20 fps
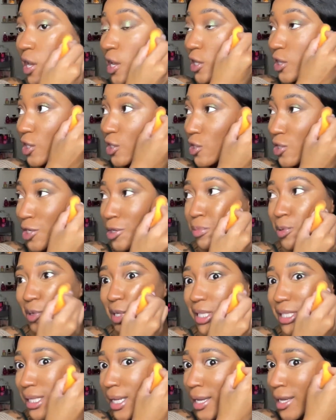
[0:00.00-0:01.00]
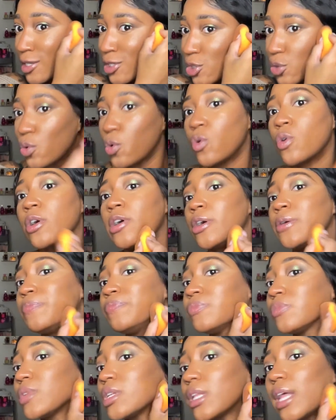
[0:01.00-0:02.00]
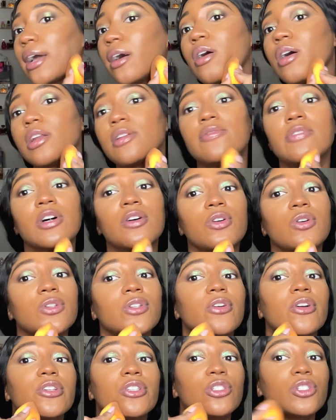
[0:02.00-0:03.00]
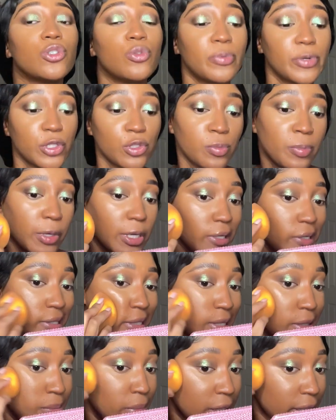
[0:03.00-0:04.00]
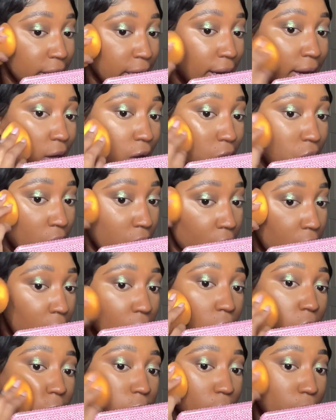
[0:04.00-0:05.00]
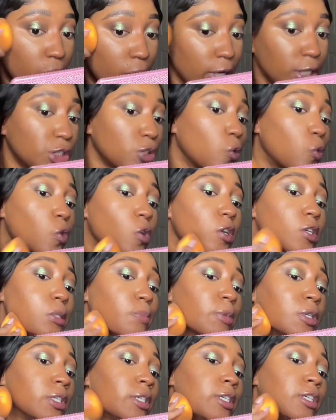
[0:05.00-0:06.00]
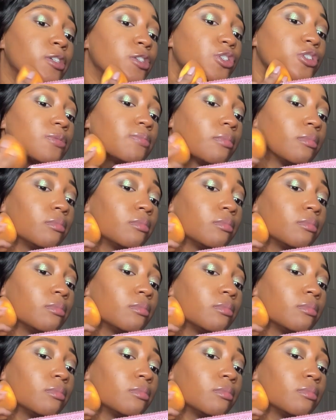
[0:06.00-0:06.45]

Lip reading: the Huda Beauty Tantour, like all of those are super, super easy to blend out with a brush or a sponge.